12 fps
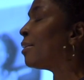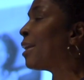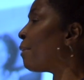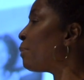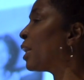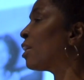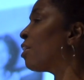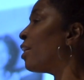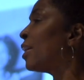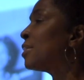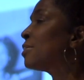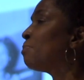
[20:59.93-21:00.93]
not making
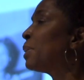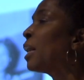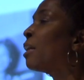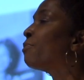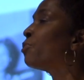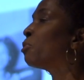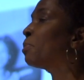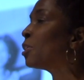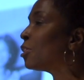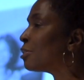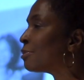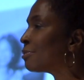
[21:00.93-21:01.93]
art has to be
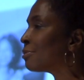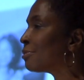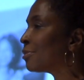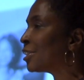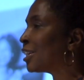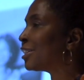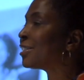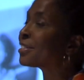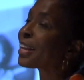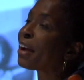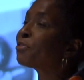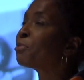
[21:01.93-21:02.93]
comfortable. It
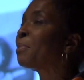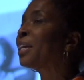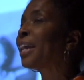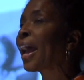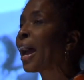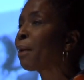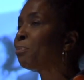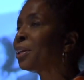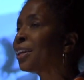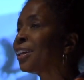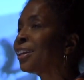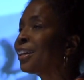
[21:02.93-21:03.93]
doesn't have to make you
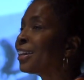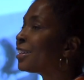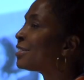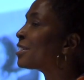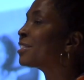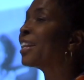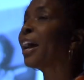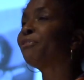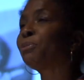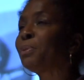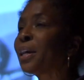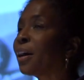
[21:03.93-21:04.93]
happy. It doesn't have to be